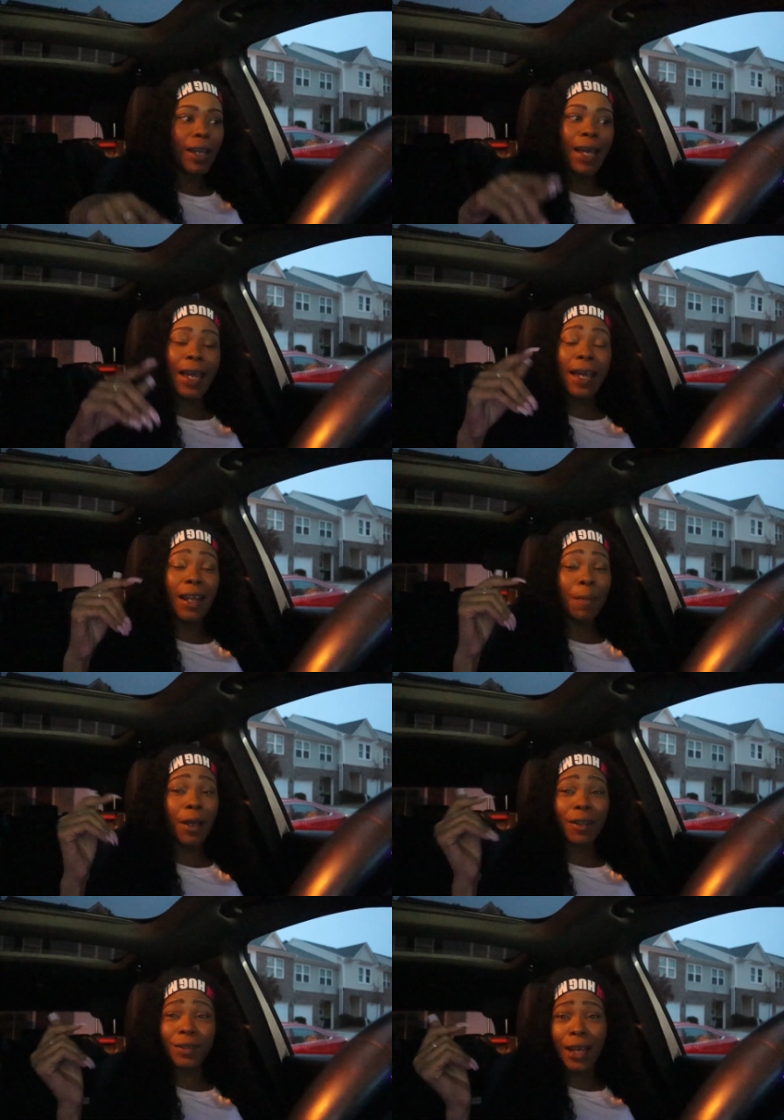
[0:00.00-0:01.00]
And I'm
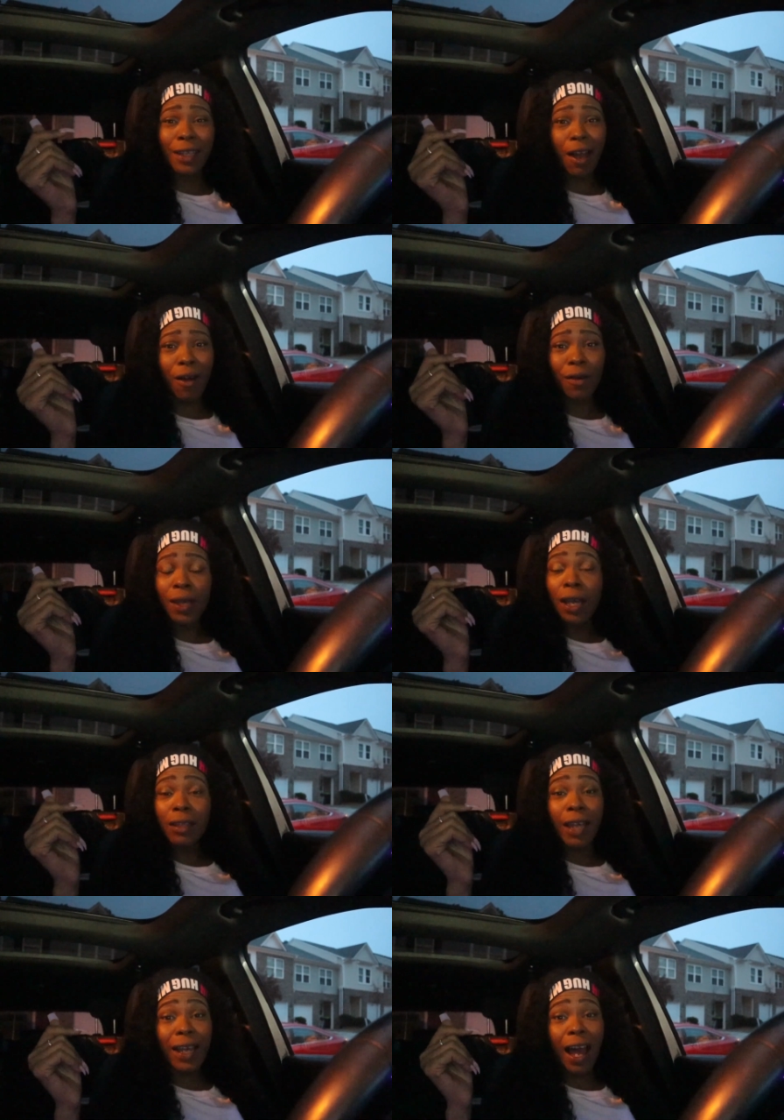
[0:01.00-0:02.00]
not gonna lie, y'all,
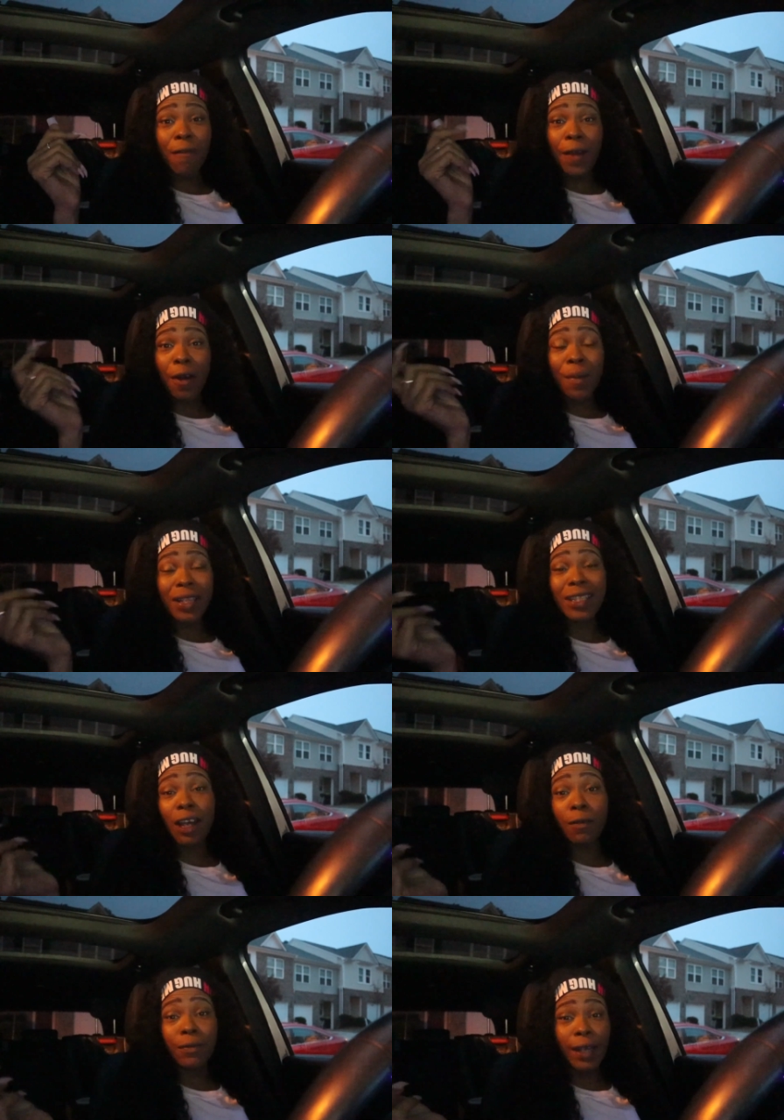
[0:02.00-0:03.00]
like, I found
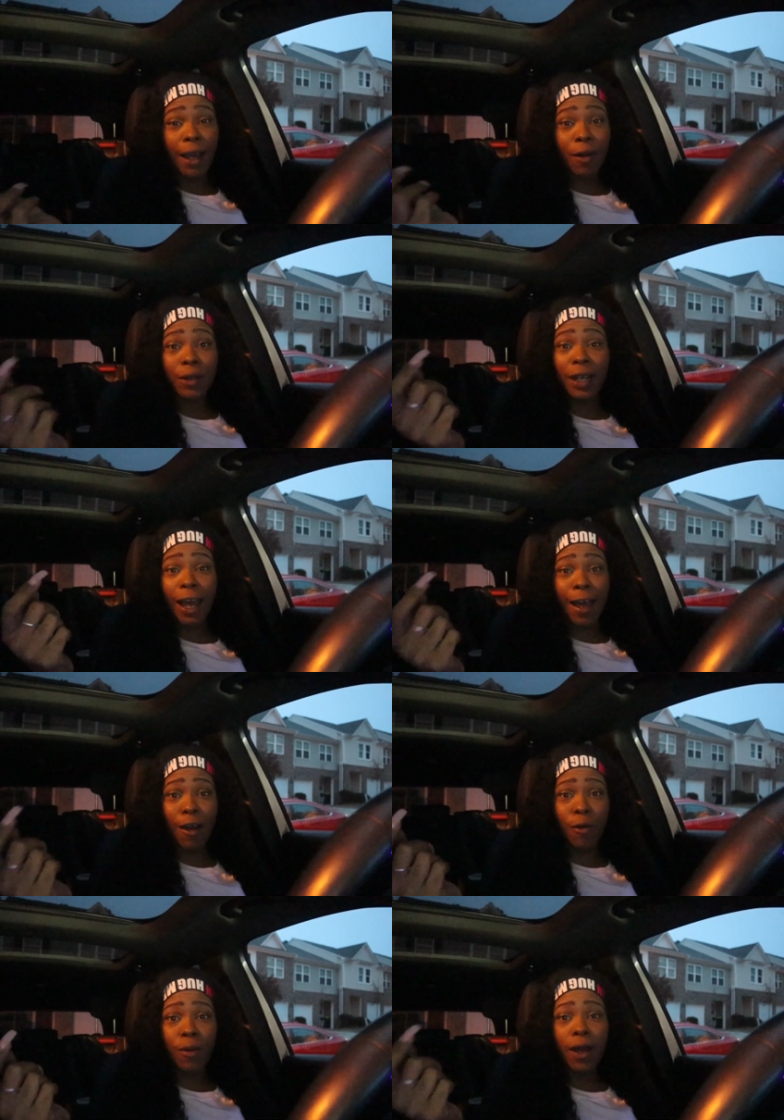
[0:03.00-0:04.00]
myself down and
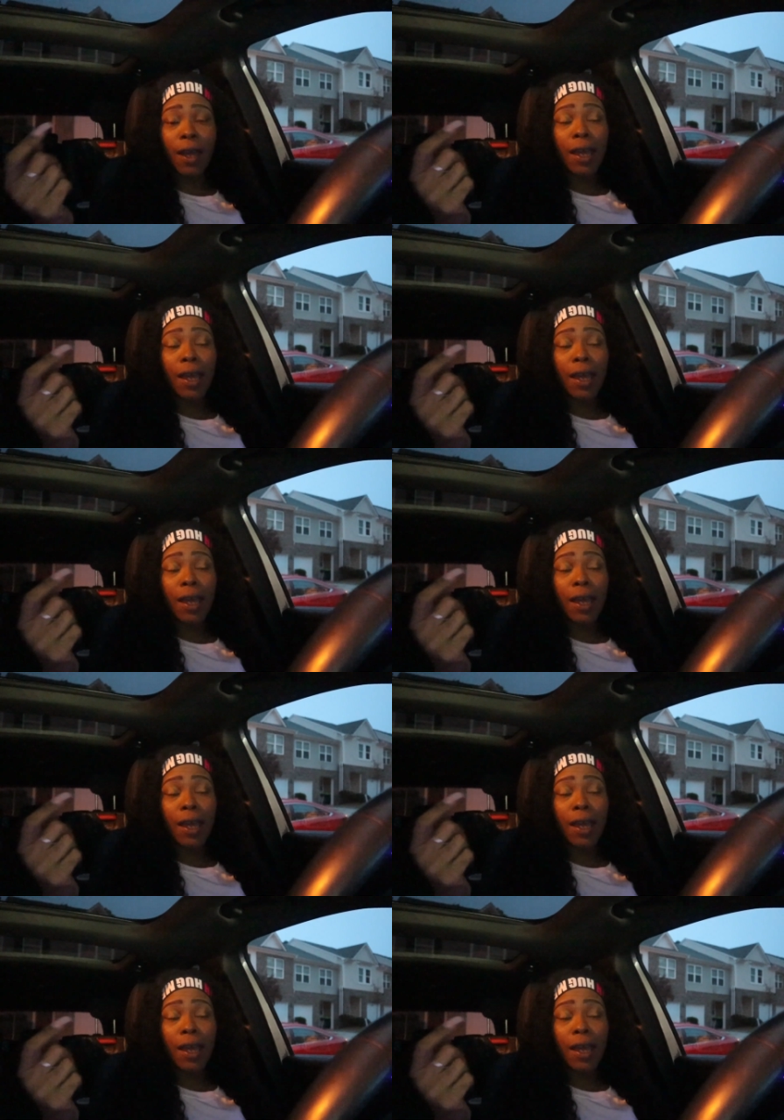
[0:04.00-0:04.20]
out.